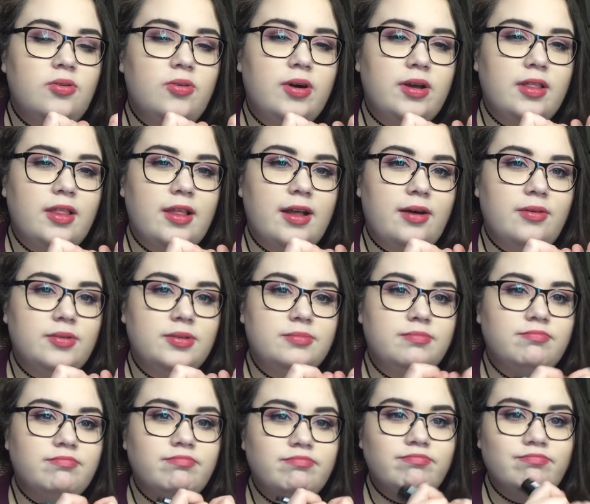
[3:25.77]
what's that
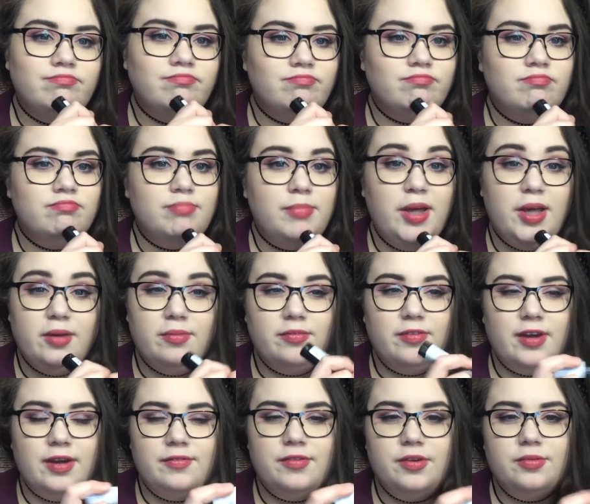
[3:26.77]
one, Makeup
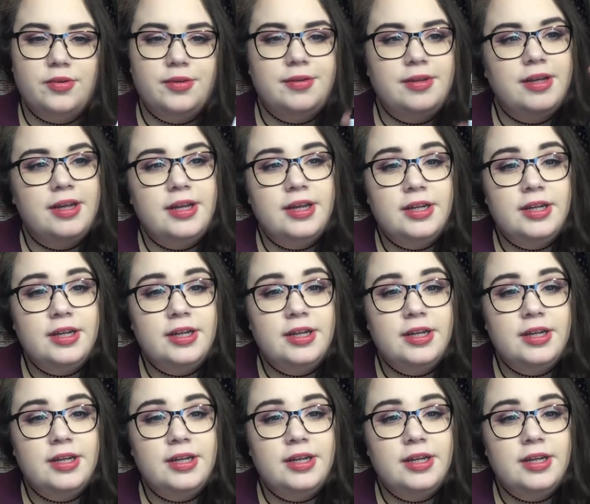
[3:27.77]
Forever one,